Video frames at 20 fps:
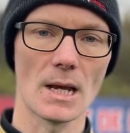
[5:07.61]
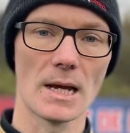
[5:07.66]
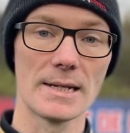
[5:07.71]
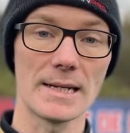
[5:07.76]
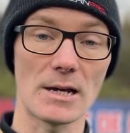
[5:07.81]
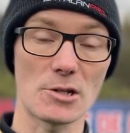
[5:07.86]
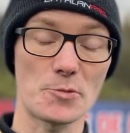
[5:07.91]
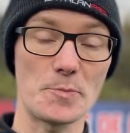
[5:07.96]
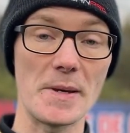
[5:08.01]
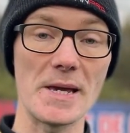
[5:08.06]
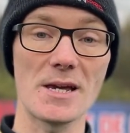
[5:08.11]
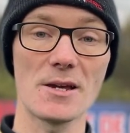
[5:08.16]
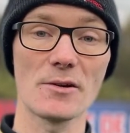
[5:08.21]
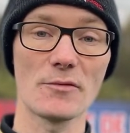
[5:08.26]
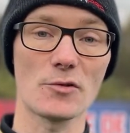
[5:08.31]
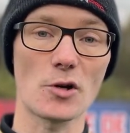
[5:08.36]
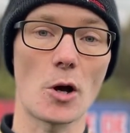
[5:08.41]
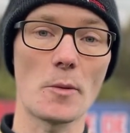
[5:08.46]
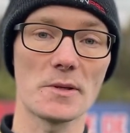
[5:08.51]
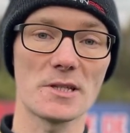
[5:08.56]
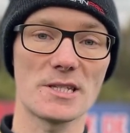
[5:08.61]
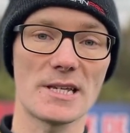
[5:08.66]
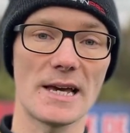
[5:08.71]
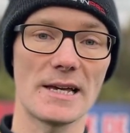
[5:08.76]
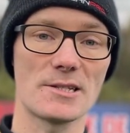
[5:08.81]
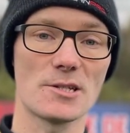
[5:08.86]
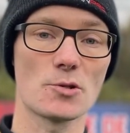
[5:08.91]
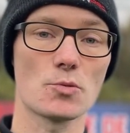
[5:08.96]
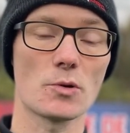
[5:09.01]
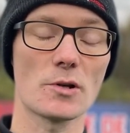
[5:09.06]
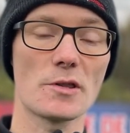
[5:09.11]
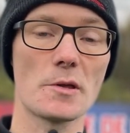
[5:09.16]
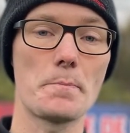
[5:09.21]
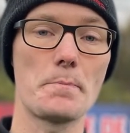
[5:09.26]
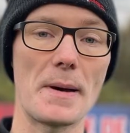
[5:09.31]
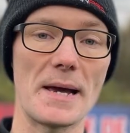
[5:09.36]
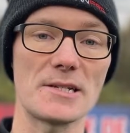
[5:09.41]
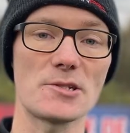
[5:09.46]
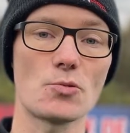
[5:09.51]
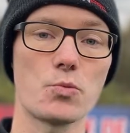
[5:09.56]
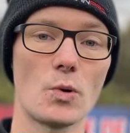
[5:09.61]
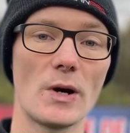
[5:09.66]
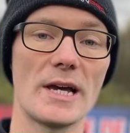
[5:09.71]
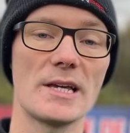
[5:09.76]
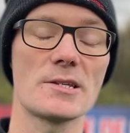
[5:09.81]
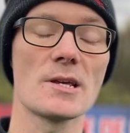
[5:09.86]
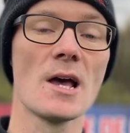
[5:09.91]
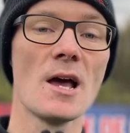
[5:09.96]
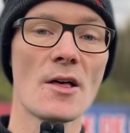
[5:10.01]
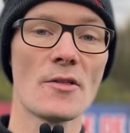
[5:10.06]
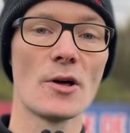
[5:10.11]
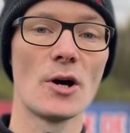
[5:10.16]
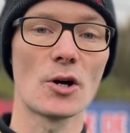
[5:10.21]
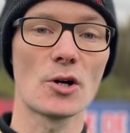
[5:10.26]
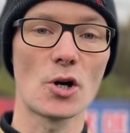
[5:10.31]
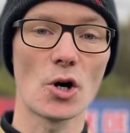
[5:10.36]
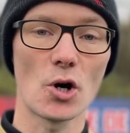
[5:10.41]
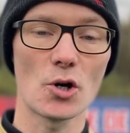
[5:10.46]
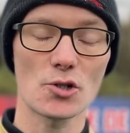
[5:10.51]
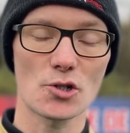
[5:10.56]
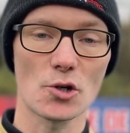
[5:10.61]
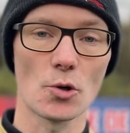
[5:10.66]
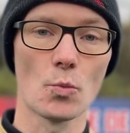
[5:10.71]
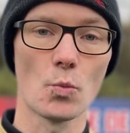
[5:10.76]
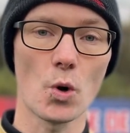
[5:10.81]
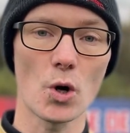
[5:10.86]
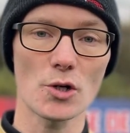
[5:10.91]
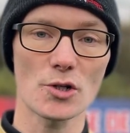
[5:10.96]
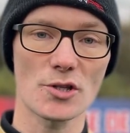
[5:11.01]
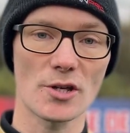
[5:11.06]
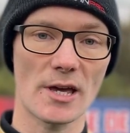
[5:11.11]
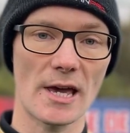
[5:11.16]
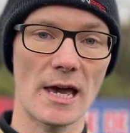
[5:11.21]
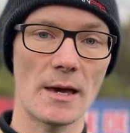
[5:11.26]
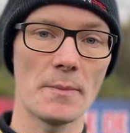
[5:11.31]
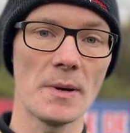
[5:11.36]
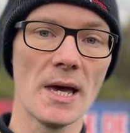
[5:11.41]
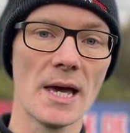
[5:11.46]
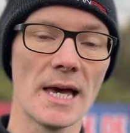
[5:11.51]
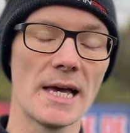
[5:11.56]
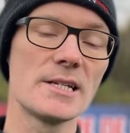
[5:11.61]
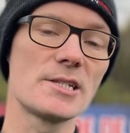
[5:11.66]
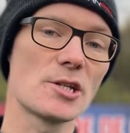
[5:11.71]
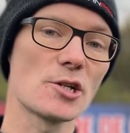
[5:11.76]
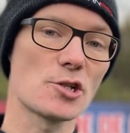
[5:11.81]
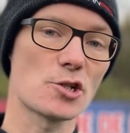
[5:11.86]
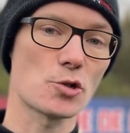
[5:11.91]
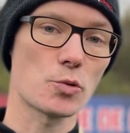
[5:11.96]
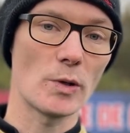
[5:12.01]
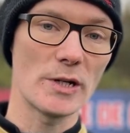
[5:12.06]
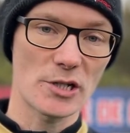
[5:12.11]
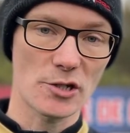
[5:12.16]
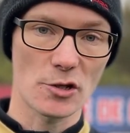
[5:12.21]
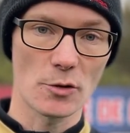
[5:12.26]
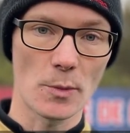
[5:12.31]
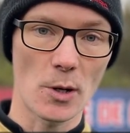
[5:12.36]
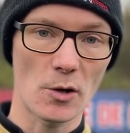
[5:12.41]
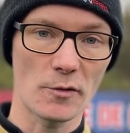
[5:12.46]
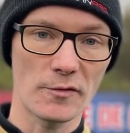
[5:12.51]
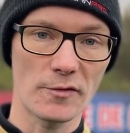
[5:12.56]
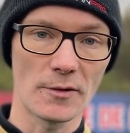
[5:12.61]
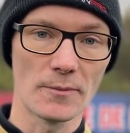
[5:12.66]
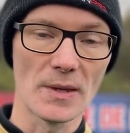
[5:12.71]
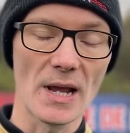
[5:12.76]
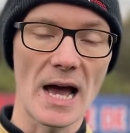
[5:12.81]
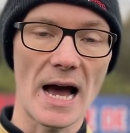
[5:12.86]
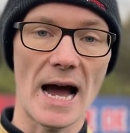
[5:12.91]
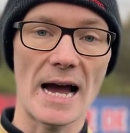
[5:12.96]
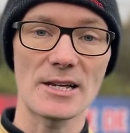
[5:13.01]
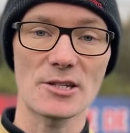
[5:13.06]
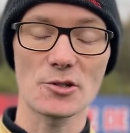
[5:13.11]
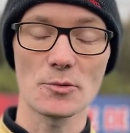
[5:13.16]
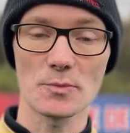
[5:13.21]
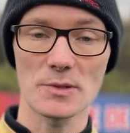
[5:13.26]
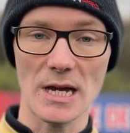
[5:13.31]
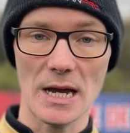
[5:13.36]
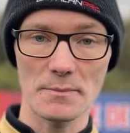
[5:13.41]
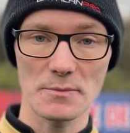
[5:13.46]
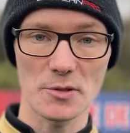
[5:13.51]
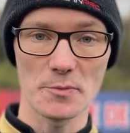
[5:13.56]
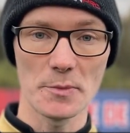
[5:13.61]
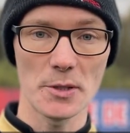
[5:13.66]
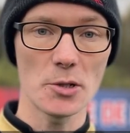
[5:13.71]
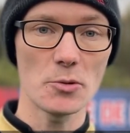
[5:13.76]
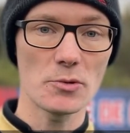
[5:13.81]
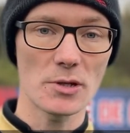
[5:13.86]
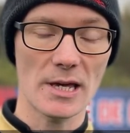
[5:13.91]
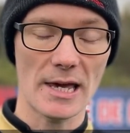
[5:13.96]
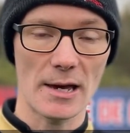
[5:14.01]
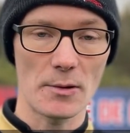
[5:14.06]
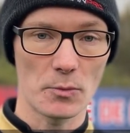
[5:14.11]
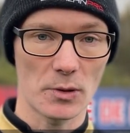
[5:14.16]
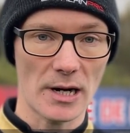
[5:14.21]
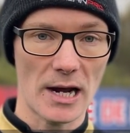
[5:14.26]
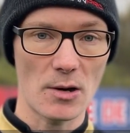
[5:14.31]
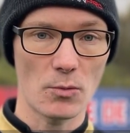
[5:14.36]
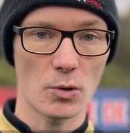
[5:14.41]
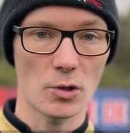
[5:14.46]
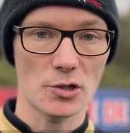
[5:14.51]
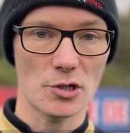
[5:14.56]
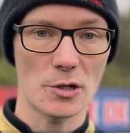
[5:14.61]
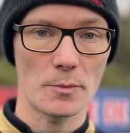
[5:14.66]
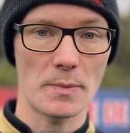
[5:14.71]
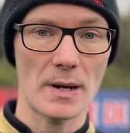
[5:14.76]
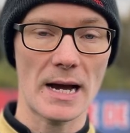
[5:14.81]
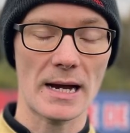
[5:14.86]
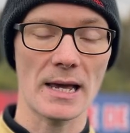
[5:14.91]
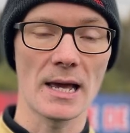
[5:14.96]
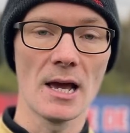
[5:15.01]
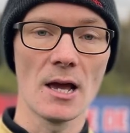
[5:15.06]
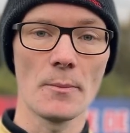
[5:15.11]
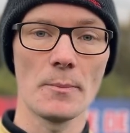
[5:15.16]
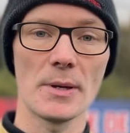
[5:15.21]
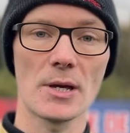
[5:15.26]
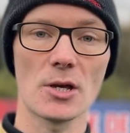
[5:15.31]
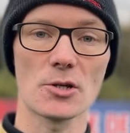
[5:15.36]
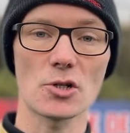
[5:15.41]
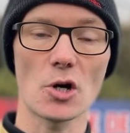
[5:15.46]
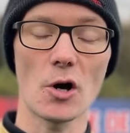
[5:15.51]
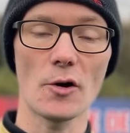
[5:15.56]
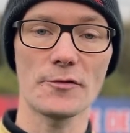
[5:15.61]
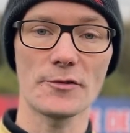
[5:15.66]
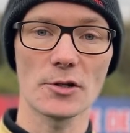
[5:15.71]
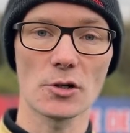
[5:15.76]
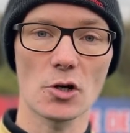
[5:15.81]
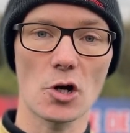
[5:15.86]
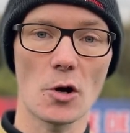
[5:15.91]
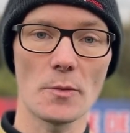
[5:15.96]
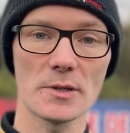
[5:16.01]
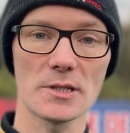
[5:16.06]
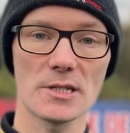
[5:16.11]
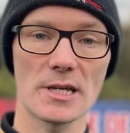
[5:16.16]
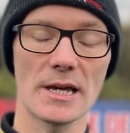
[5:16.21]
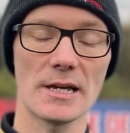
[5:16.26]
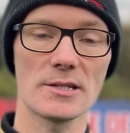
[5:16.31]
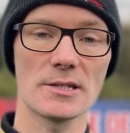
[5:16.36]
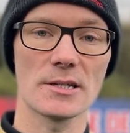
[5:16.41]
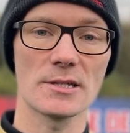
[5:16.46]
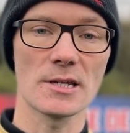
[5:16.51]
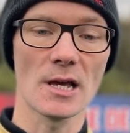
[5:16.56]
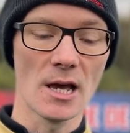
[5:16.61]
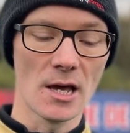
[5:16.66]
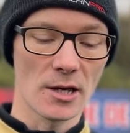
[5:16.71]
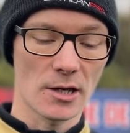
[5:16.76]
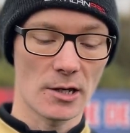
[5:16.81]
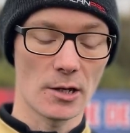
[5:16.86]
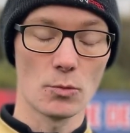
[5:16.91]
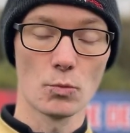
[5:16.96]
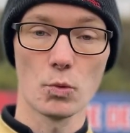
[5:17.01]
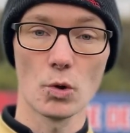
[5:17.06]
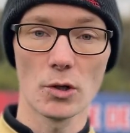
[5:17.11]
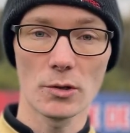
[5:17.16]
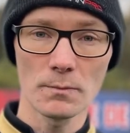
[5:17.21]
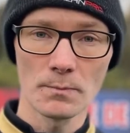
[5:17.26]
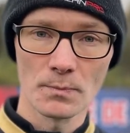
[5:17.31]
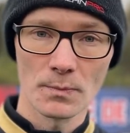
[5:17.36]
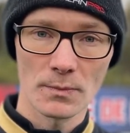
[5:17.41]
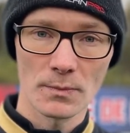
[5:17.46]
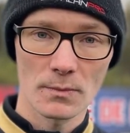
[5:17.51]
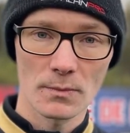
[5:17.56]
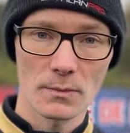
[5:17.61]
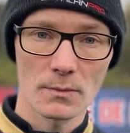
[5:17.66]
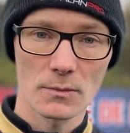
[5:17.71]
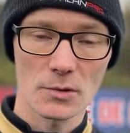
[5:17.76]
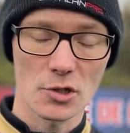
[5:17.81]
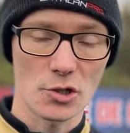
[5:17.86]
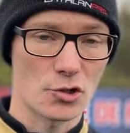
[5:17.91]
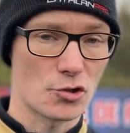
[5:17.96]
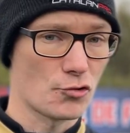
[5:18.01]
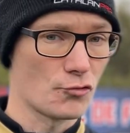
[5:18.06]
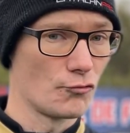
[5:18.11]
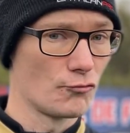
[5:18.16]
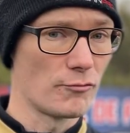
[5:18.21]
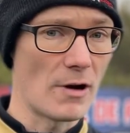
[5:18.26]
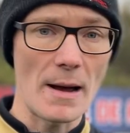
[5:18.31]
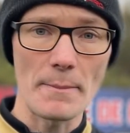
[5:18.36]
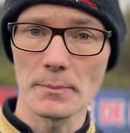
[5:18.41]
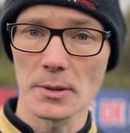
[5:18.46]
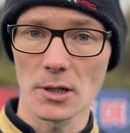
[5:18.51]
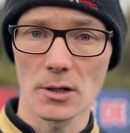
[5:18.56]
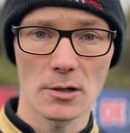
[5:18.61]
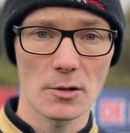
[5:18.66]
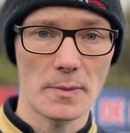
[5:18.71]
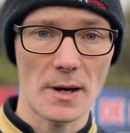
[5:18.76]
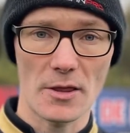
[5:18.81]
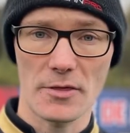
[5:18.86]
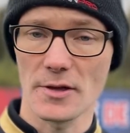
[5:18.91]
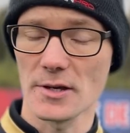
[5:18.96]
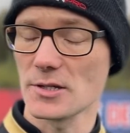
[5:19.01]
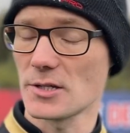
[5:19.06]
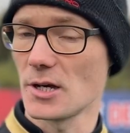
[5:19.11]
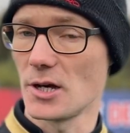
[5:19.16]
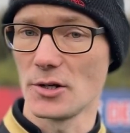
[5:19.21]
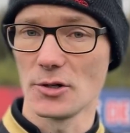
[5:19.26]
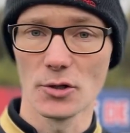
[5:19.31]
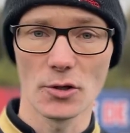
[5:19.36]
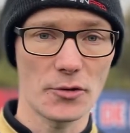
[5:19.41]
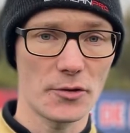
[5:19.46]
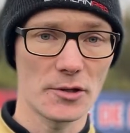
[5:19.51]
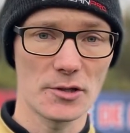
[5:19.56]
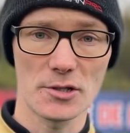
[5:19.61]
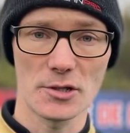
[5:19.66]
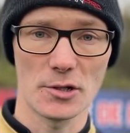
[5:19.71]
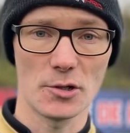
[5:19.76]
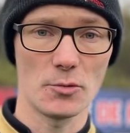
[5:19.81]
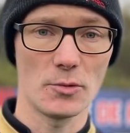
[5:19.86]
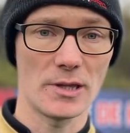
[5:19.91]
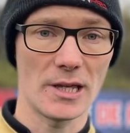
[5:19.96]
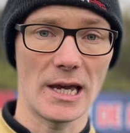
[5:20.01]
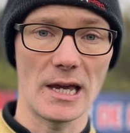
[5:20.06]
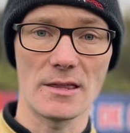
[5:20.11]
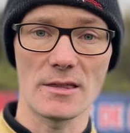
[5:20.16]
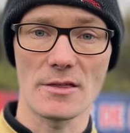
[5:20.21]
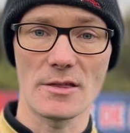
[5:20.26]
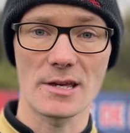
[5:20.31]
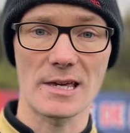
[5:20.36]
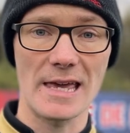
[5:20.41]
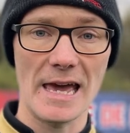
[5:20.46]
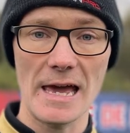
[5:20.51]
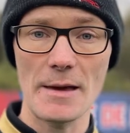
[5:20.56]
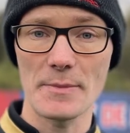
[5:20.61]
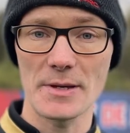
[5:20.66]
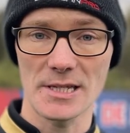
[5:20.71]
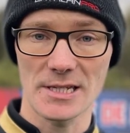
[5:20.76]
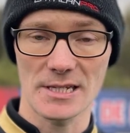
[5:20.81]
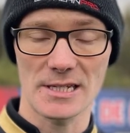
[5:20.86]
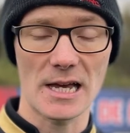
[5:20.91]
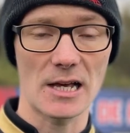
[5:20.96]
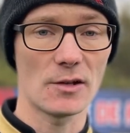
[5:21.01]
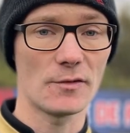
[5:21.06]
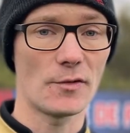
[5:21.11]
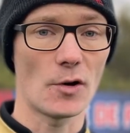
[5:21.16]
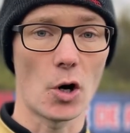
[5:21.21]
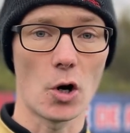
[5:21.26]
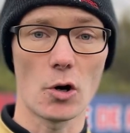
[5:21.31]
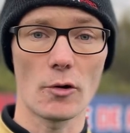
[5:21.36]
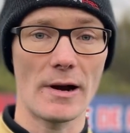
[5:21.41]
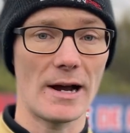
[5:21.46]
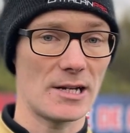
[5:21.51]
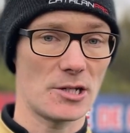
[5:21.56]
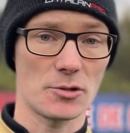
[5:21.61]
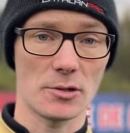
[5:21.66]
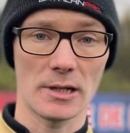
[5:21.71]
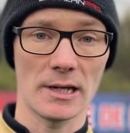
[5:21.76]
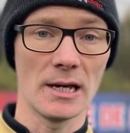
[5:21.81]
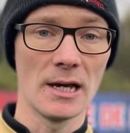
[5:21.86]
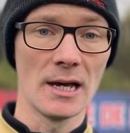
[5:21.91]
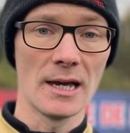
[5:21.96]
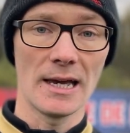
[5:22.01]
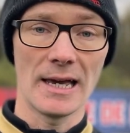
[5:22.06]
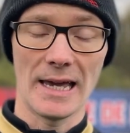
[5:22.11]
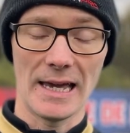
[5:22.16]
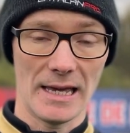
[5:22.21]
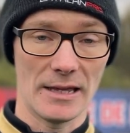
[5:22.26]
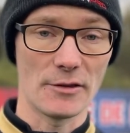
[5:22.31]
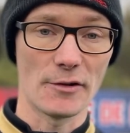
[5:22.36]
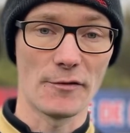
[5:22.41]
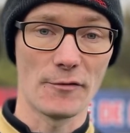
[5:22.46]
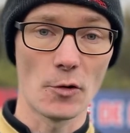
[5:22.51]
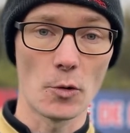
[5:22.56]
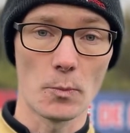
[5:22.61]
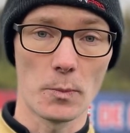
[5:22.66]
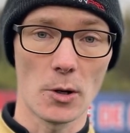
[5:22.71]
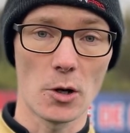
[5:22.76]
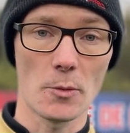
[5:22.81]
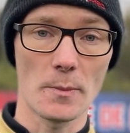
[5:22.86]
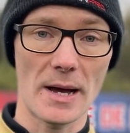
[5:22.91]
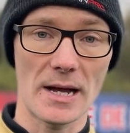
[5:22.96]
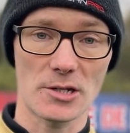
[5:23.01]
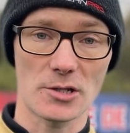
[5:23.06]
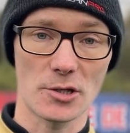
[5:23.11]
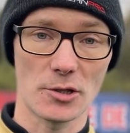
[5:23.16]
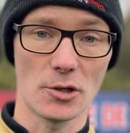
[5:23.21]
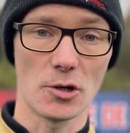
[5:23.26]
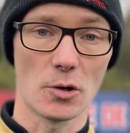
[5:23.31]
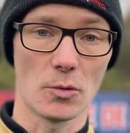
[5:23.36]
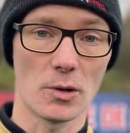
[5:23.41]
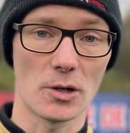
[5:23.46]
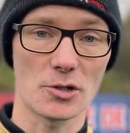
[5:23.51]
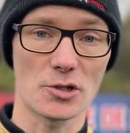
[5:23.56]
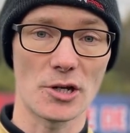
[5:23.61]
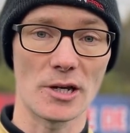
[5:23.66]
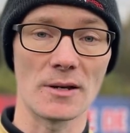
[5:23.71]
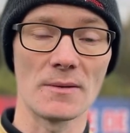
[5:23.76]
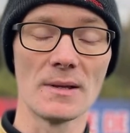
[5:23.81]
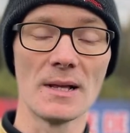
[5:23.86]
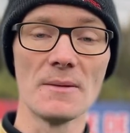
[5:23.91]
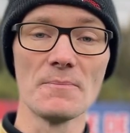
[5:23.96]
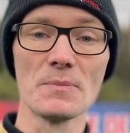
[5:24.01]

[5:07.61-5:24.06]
Now, speaking of commentators, one of the best ways that a coach can watch the game is to switch them off. I sometimes mute the game when I watch it back because often commentators can, one, just ramble on about things that are nothing to do with either the game itself or actually the football match that you're watching.